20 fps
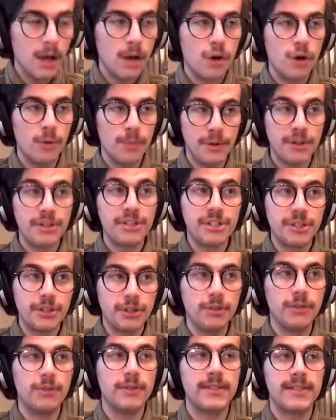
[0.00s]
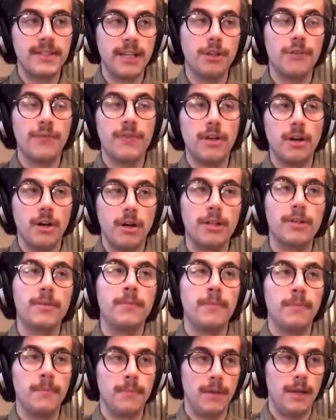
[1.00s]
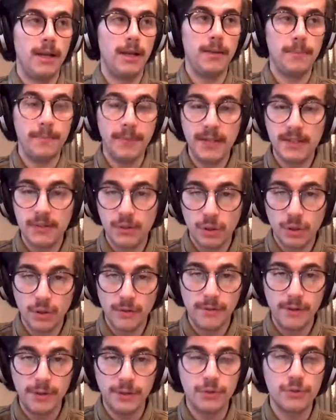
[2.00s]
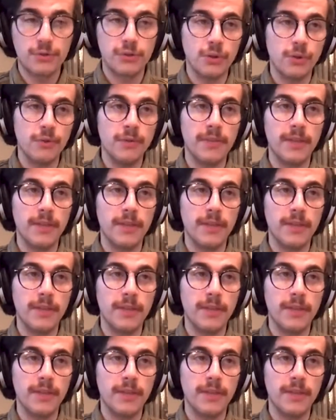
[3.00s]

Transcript: commercial state-of-the-art LP solver to solve